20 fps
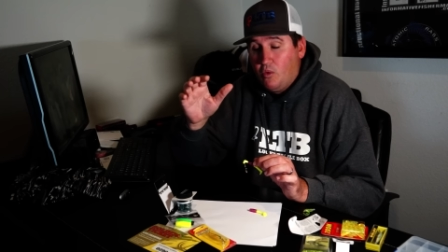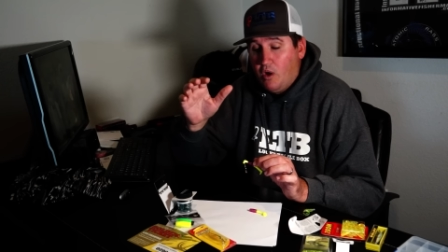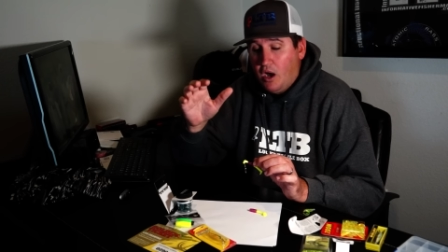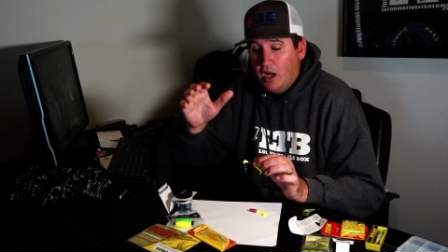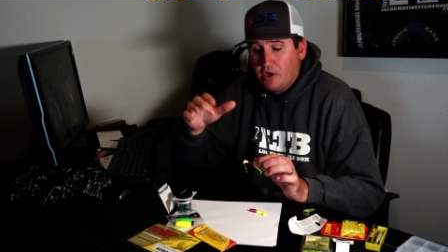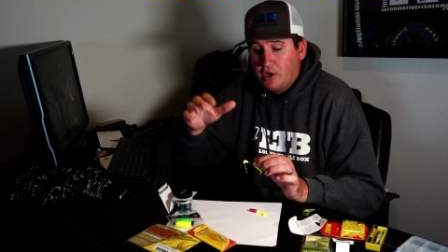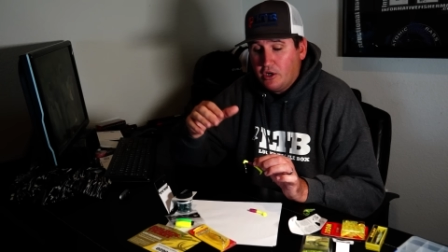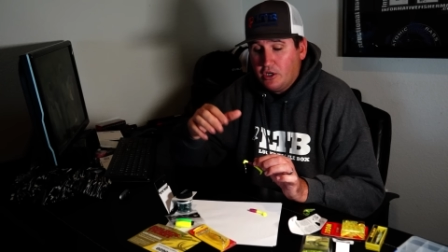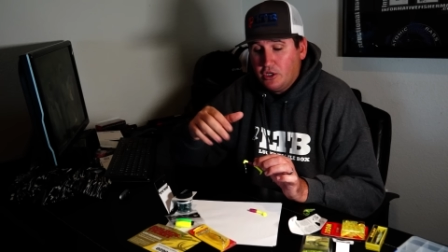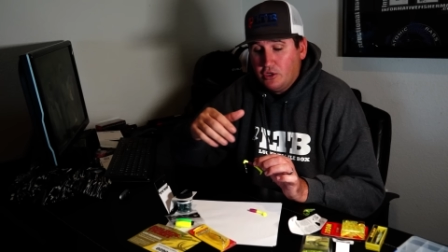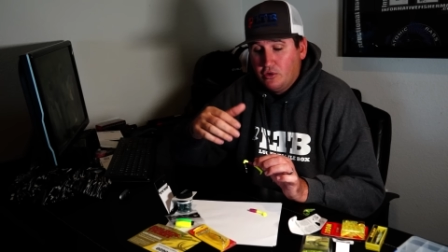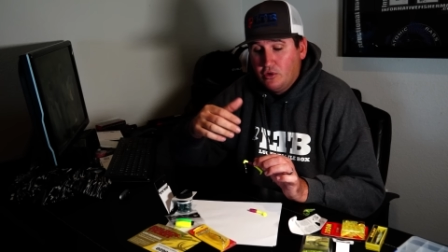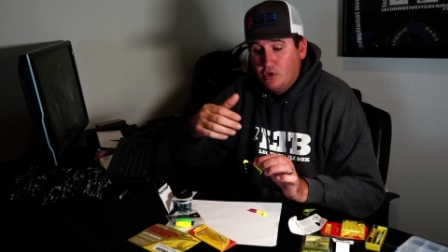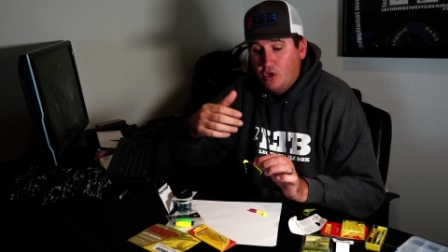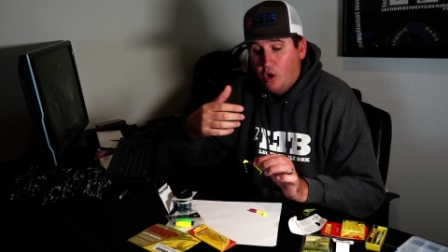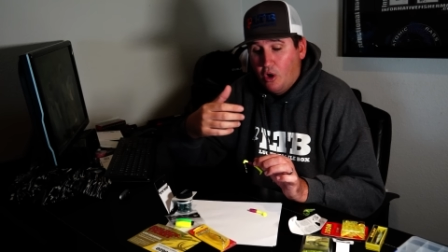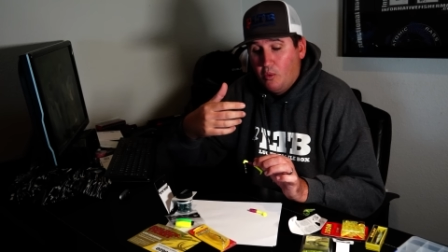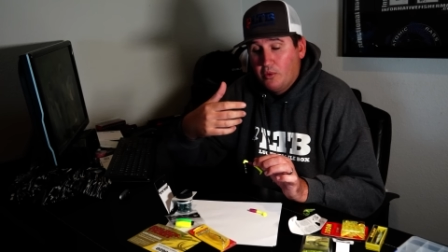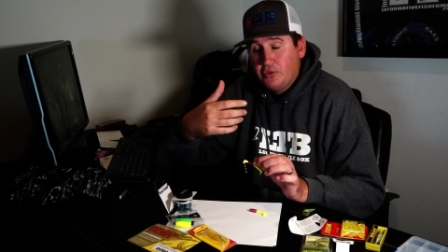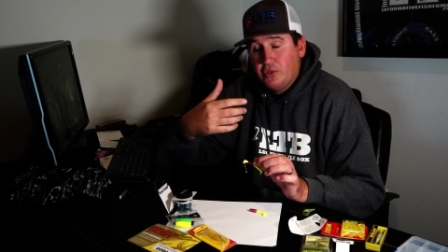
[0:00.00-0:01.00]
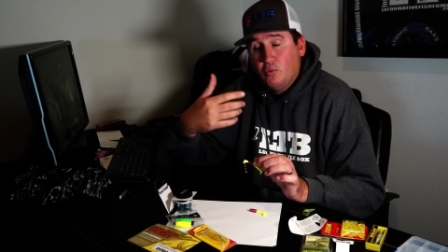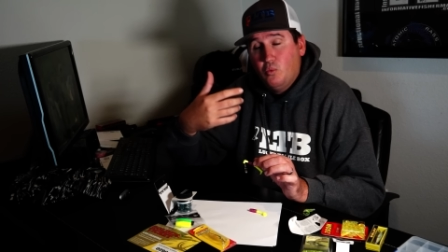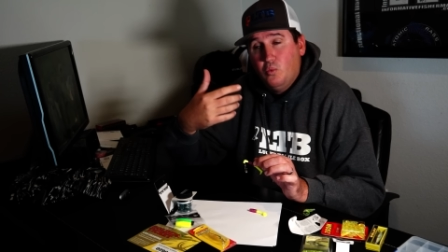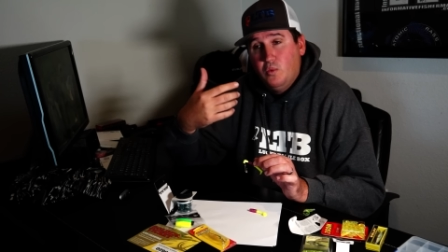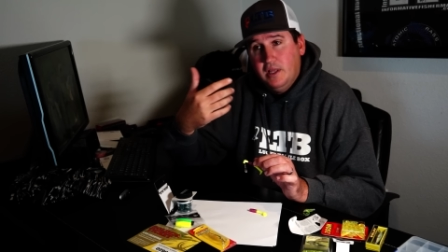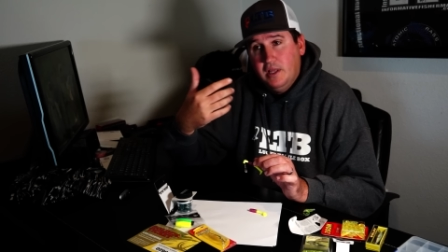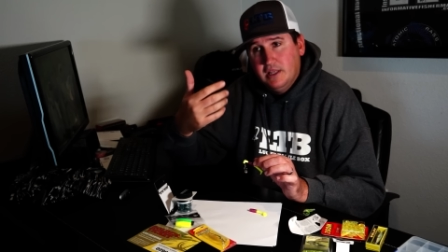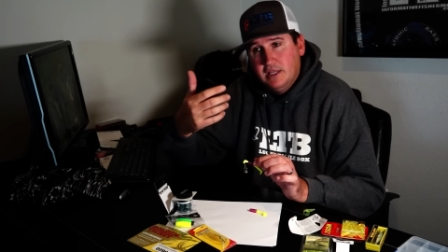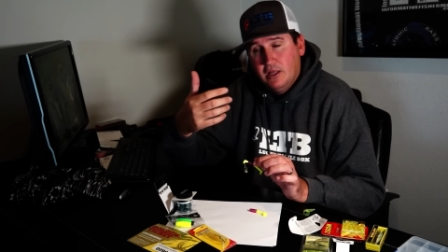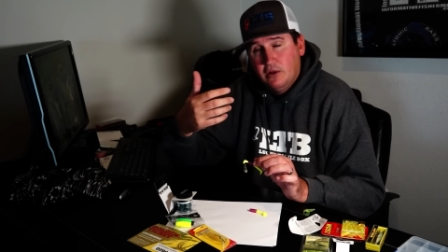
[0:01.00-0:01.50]
water, you can go with a
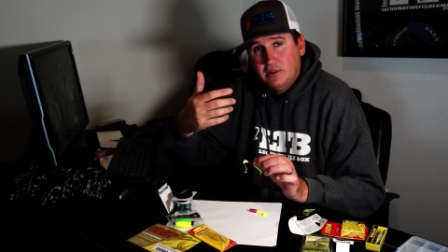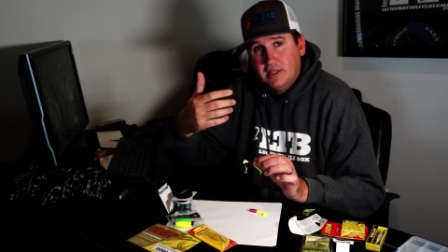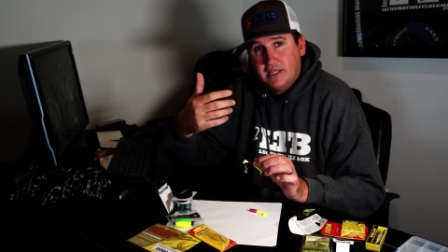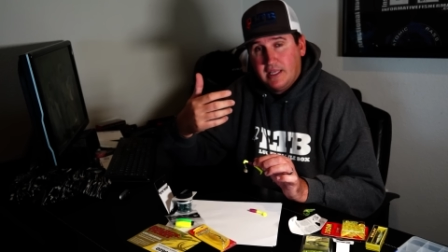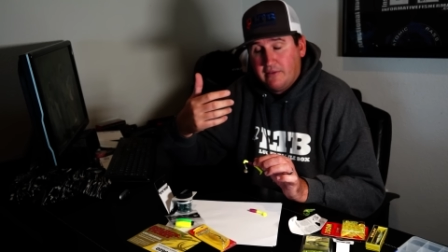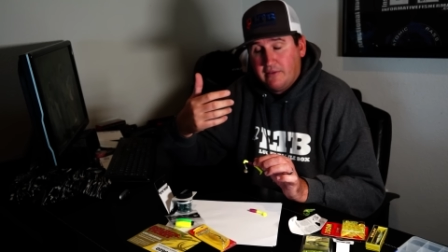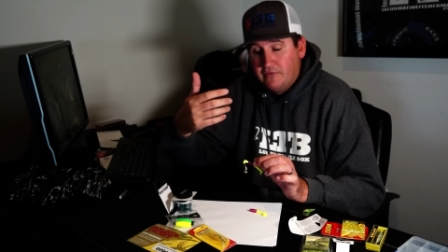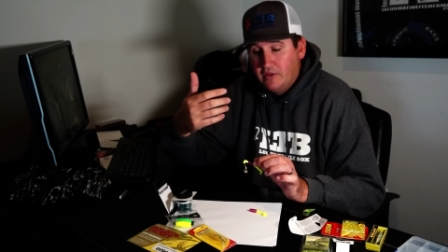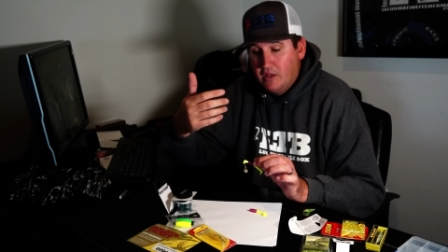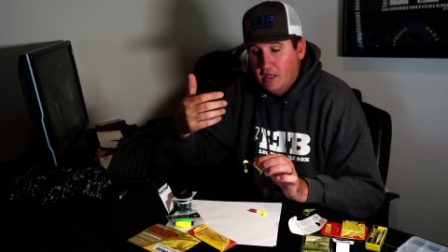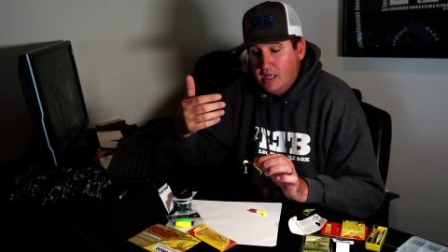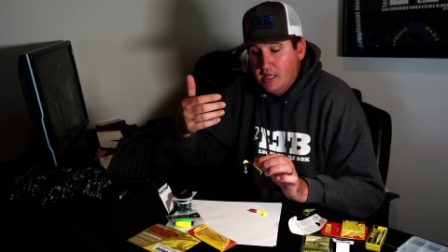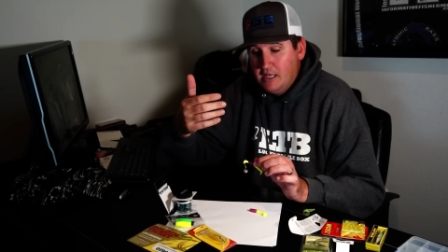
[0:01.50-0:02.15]
willow leaf.